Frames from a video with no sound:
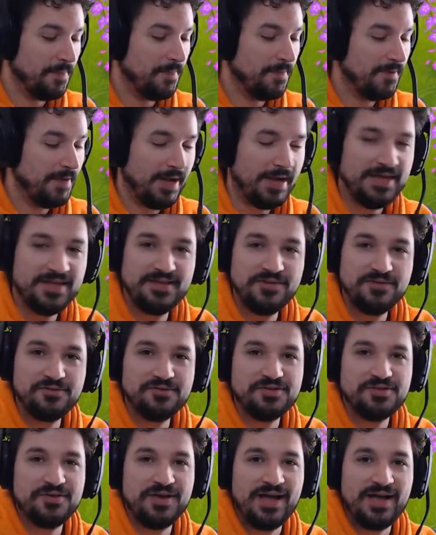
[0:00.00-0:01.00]
I
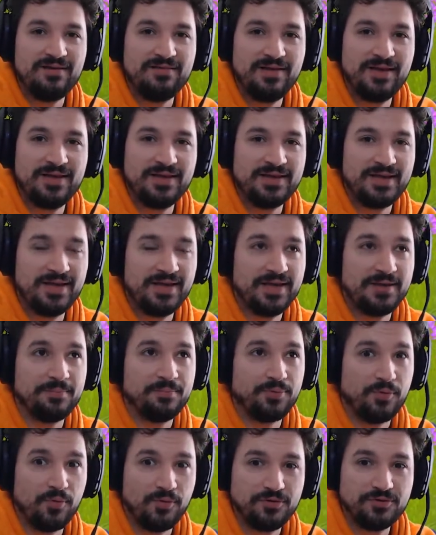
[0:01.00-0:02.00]
used to have like a
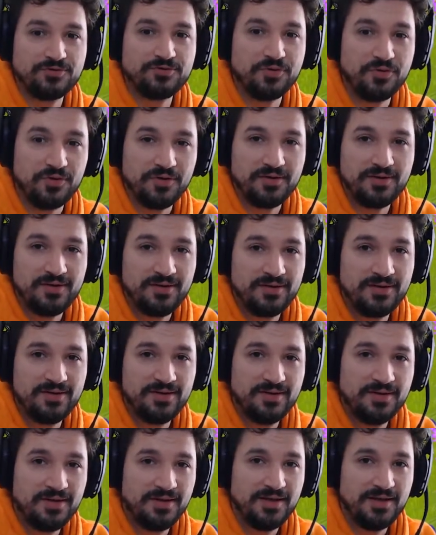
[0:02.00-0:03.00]
Pro controller.
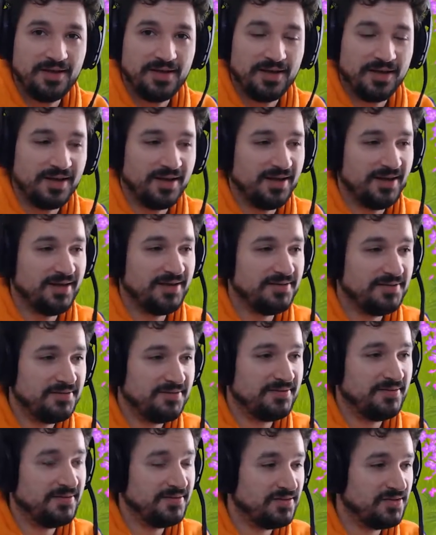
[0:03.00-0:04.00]
It
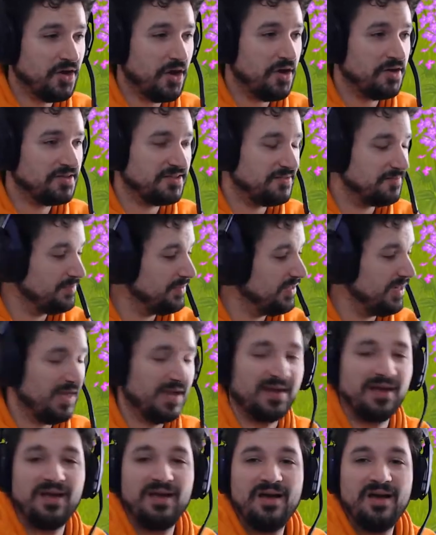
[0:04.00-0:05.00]
cost me
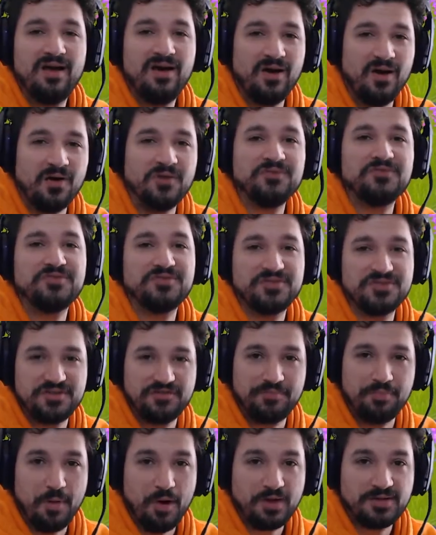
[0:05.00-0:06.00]
like hundreds
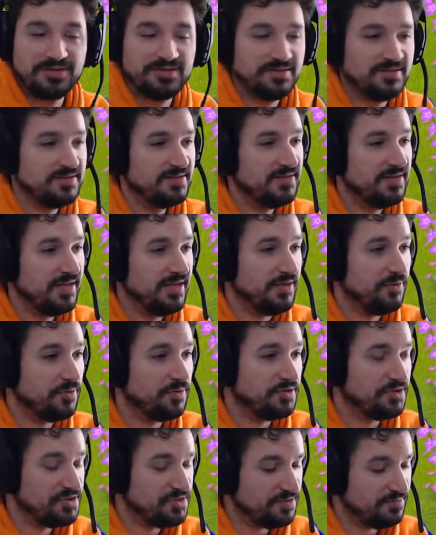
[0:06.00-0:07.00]
of bucks. It
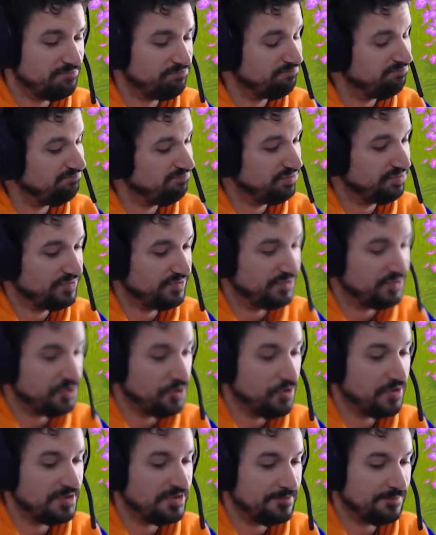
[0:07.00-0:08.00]
was
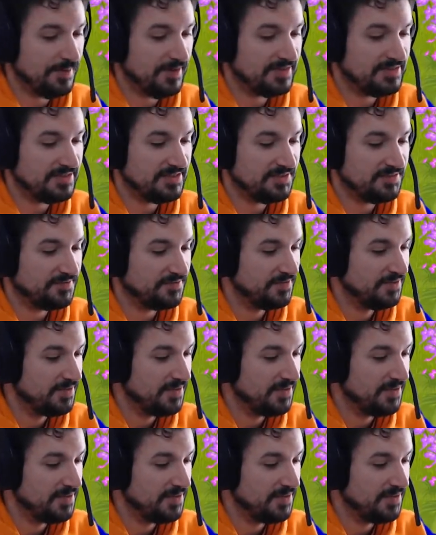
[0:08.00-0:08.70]
so expensive.